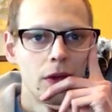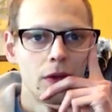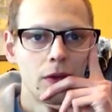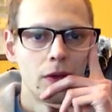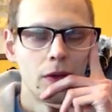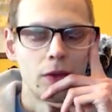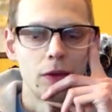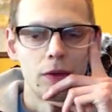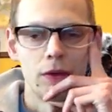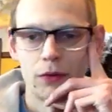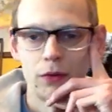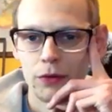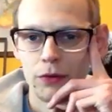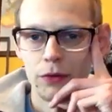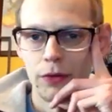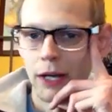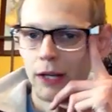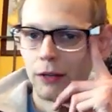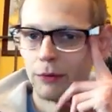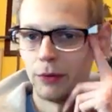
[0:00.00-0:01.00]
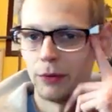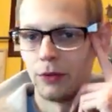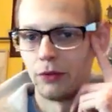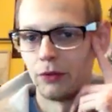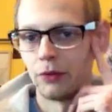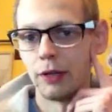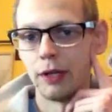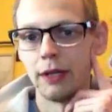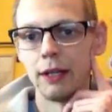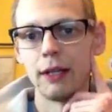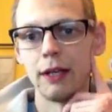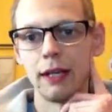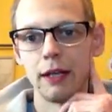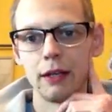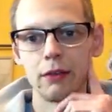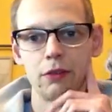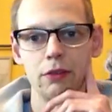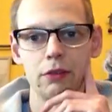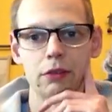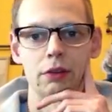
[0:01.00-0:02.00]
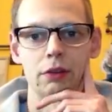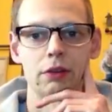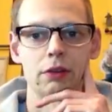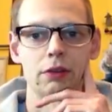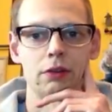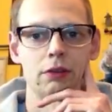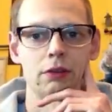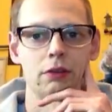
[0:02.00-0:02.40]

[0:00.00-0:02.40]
So the social gospel is trying to answer